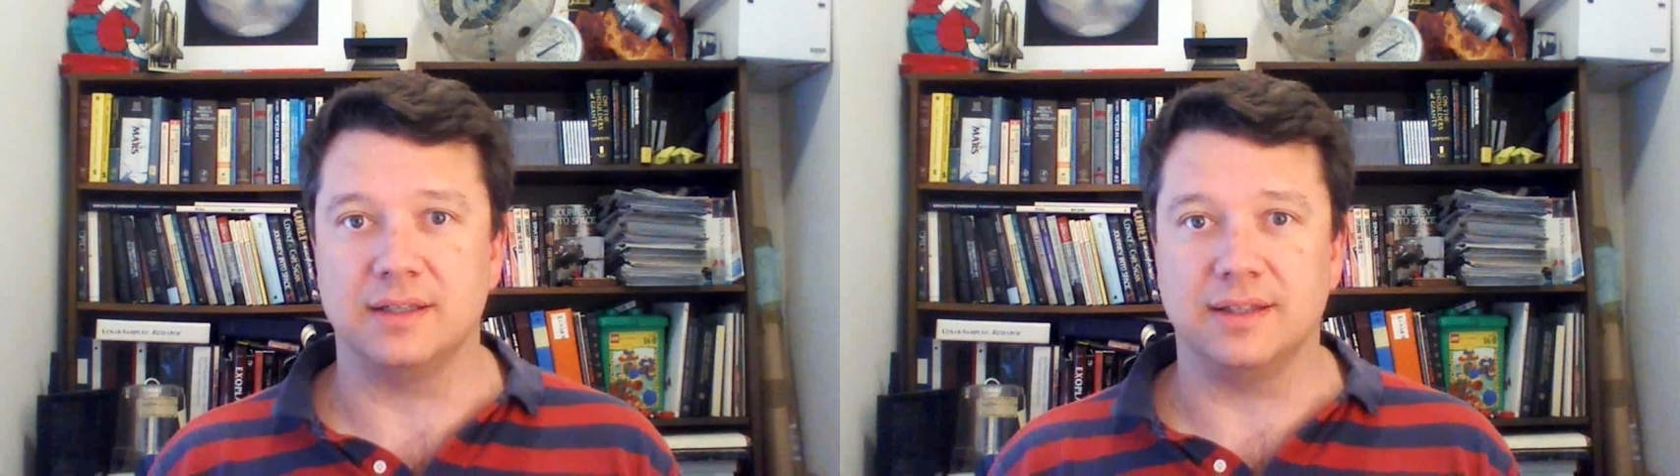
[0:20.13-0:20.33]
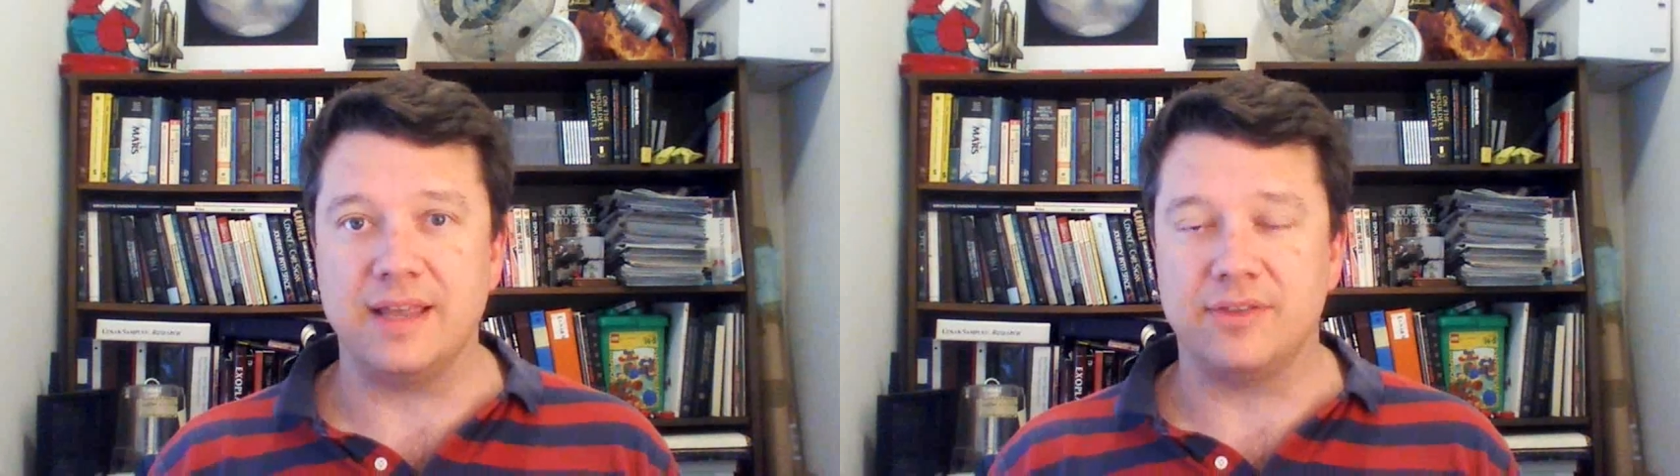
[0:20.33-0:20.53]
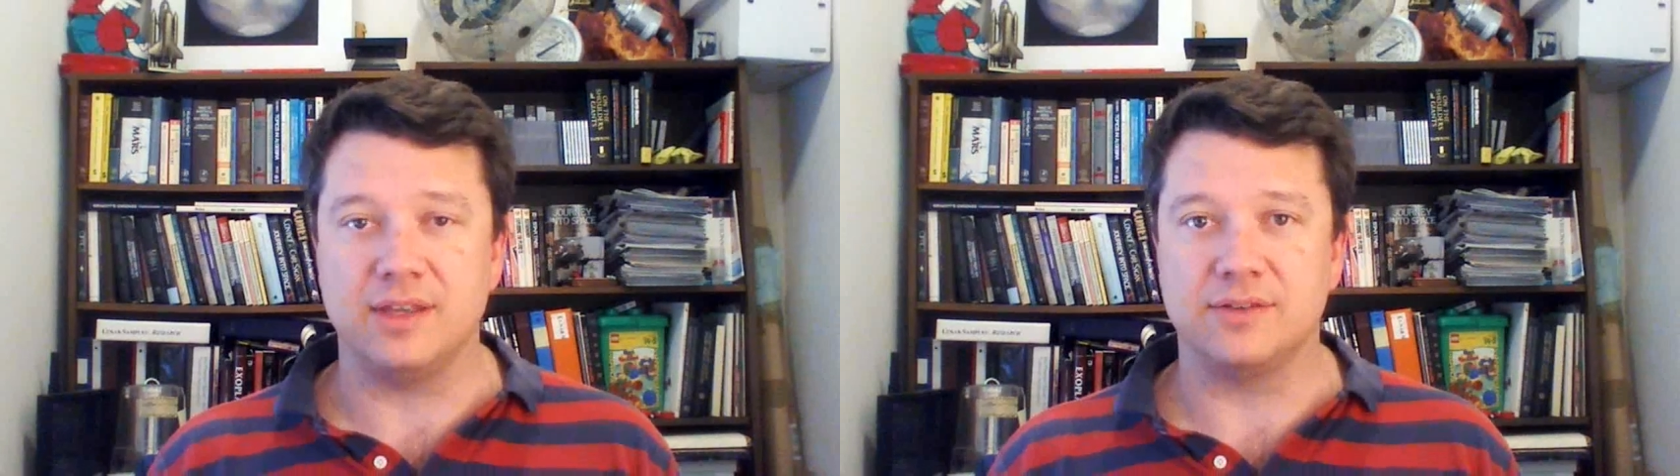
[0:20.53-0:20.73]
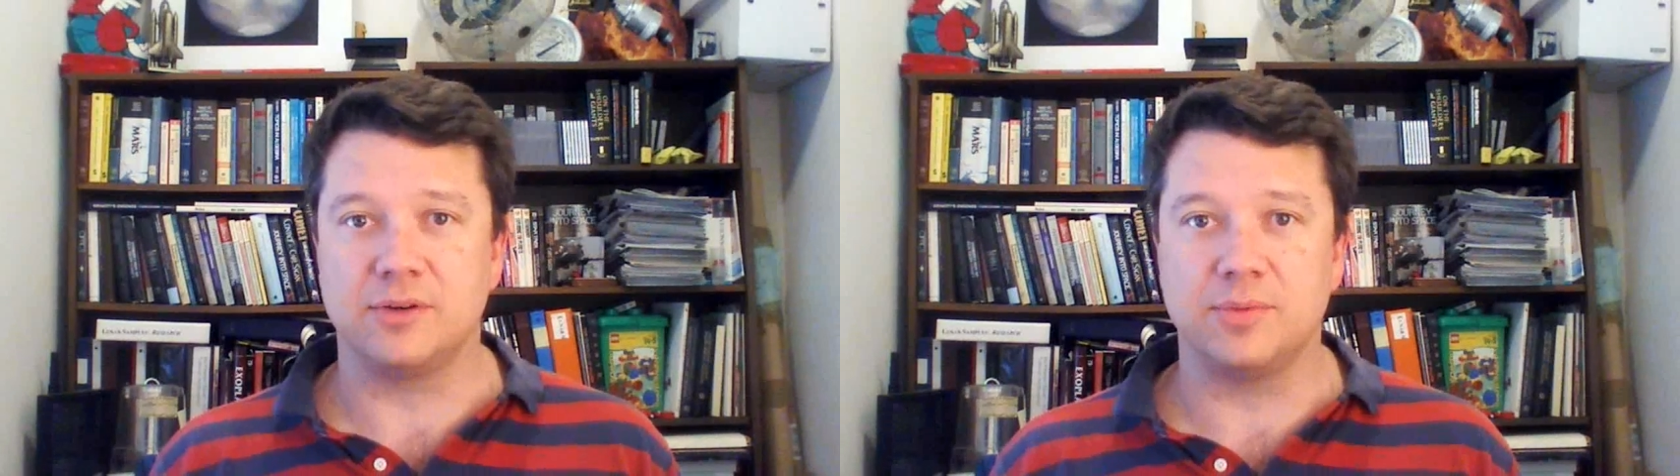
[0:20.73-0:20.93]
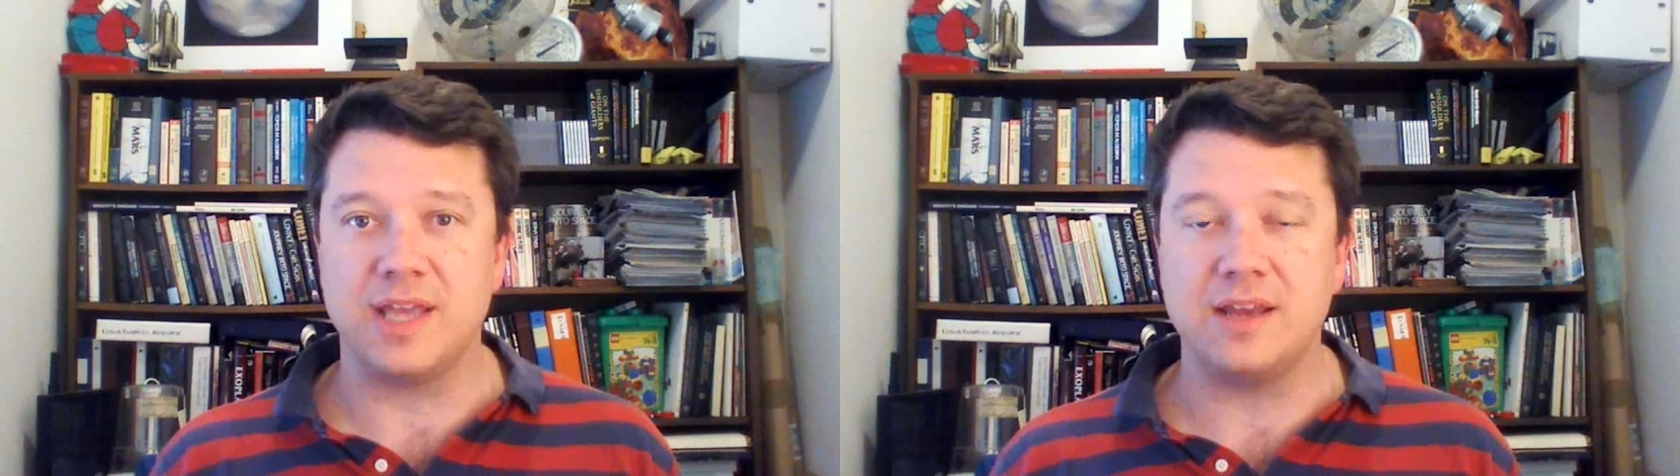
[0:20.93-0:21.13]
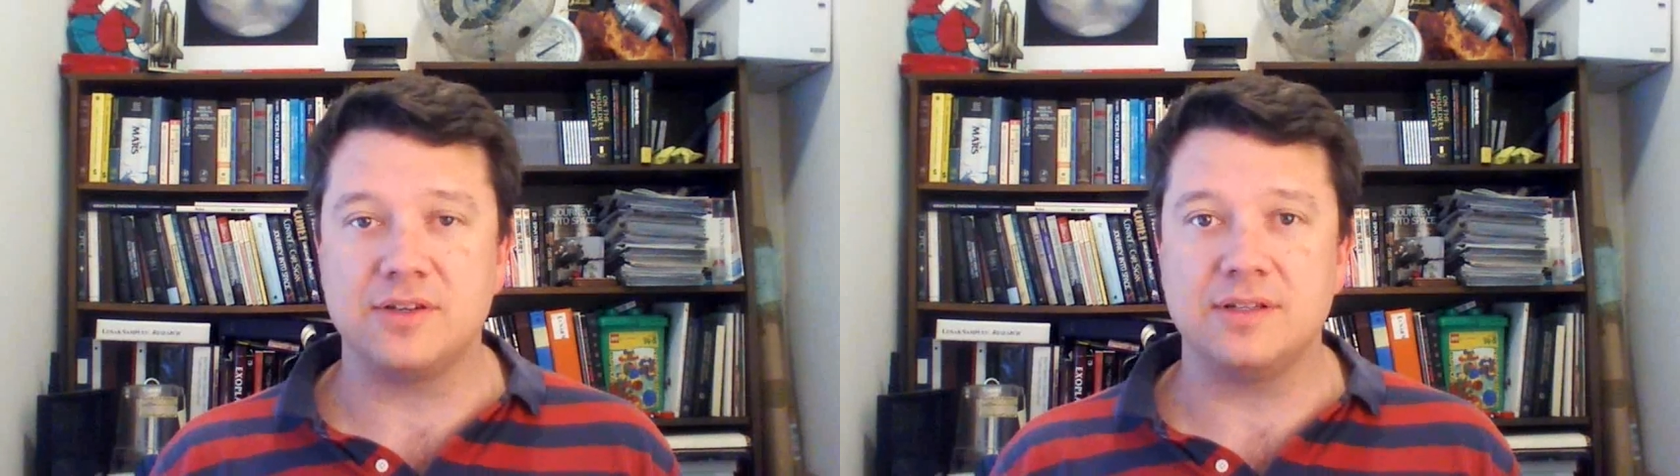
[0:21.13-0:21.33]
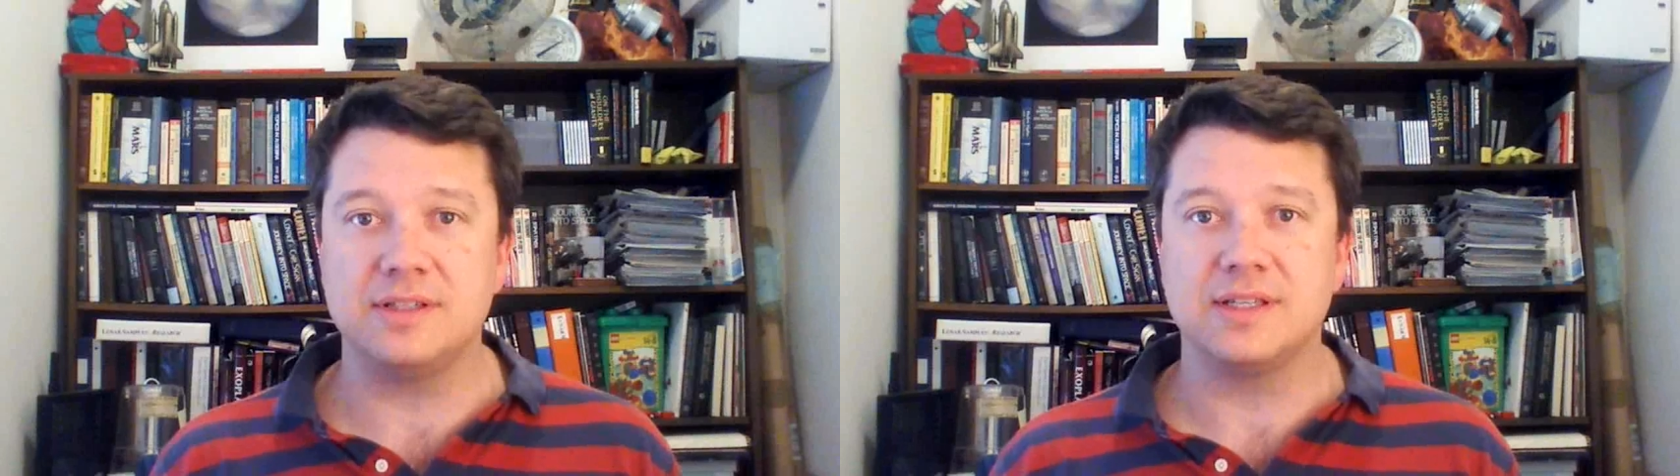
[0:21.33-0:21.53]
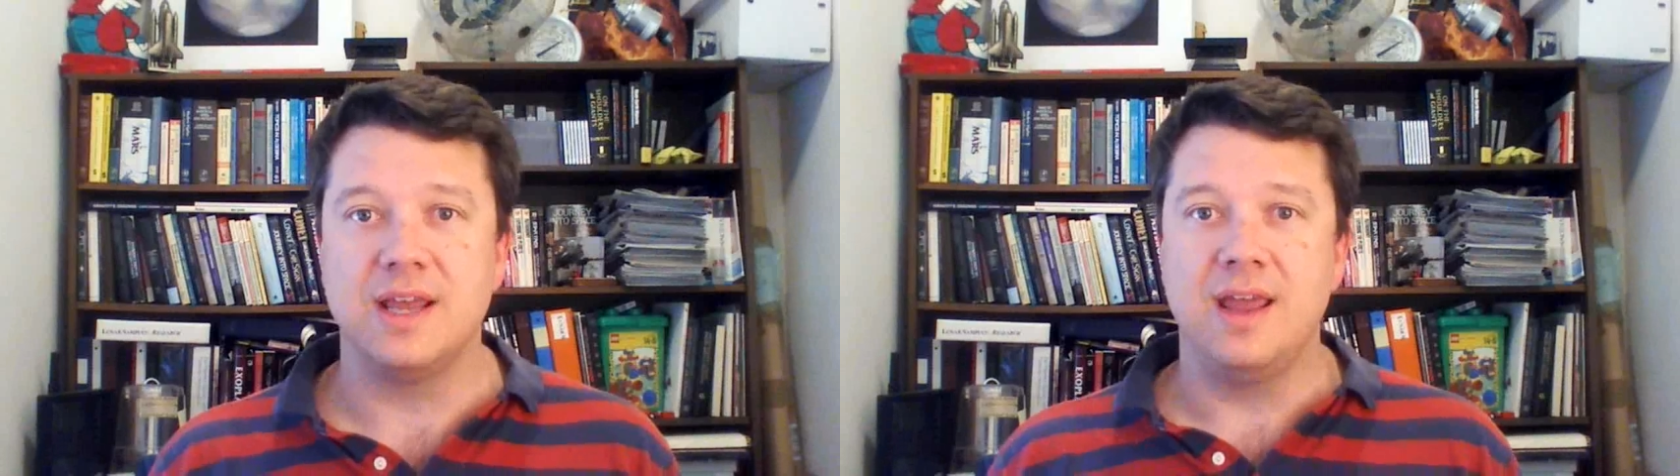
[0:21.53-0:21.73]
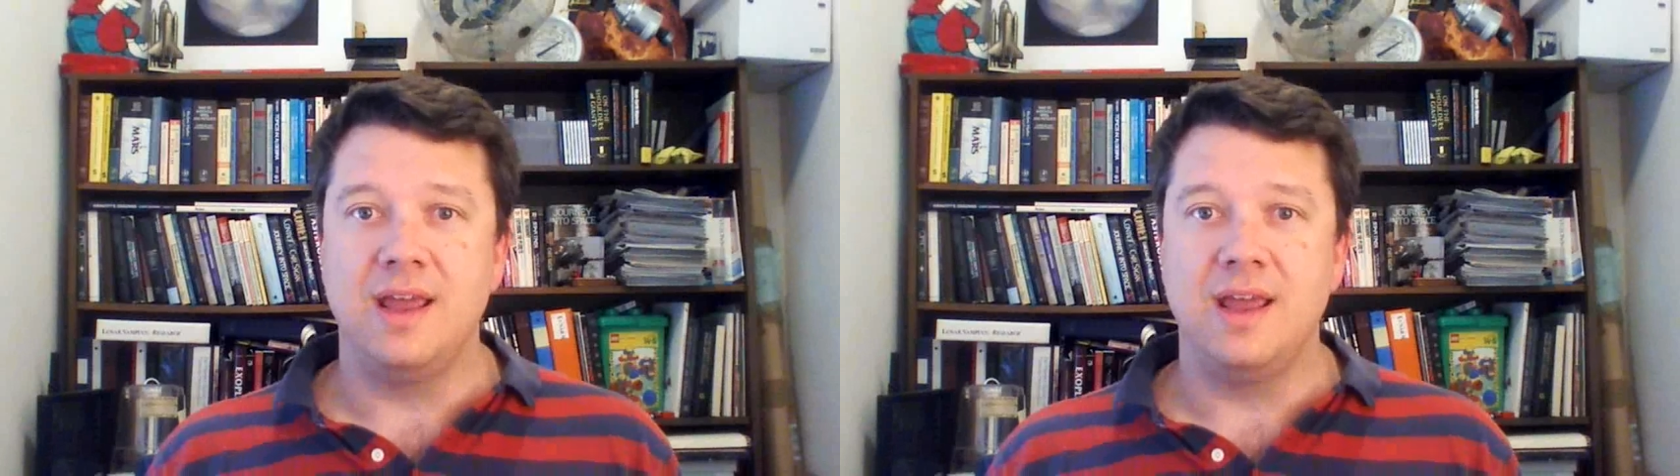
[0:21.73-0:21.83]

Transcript: lengthy interpretations